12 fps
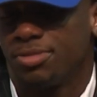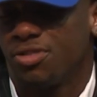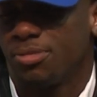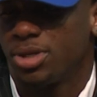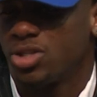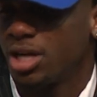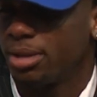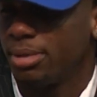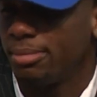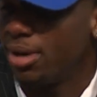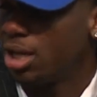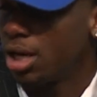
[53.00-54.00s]
to be
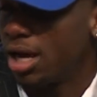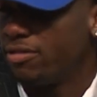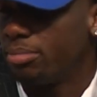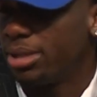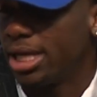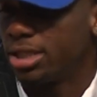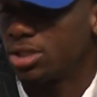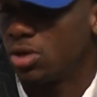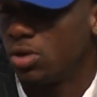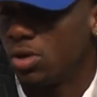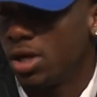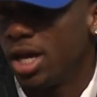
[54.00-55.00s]
better every play.
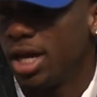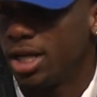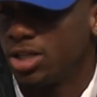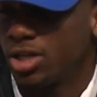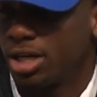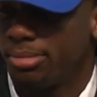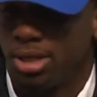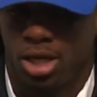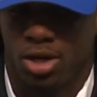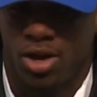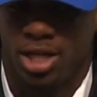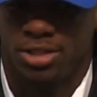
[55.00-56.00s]
So I try to be
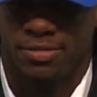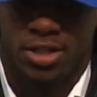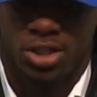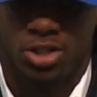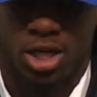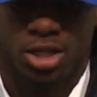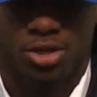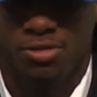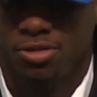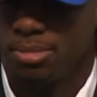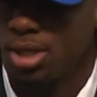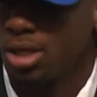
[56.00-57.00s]
aggressive, and I try to,
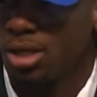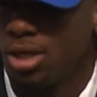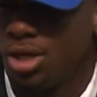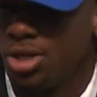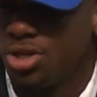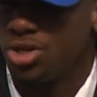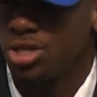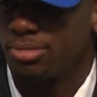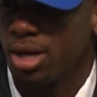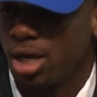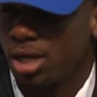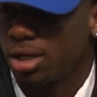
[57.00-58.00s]
use
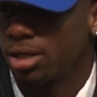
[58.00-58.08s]
my